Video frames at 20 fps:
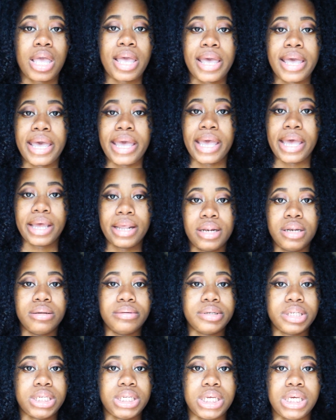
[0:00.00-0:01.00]
And
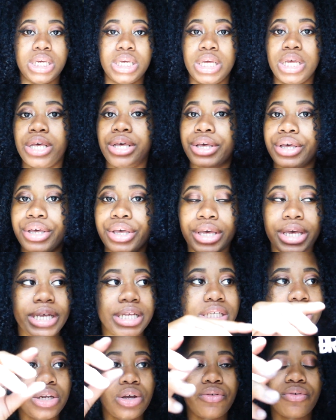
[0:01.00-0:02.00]

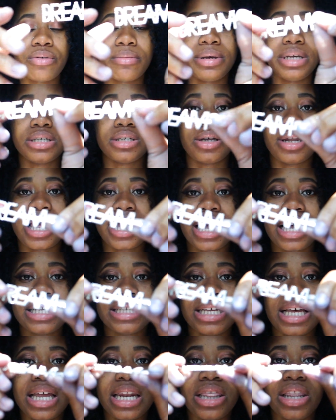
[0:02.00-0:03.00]
it's a no for me. So like I
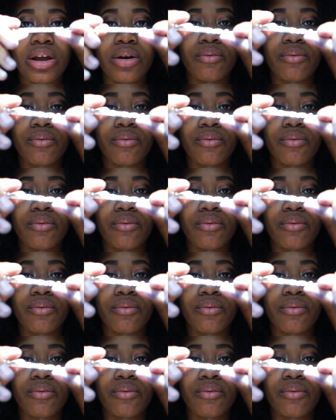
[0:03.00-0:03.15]
said, they're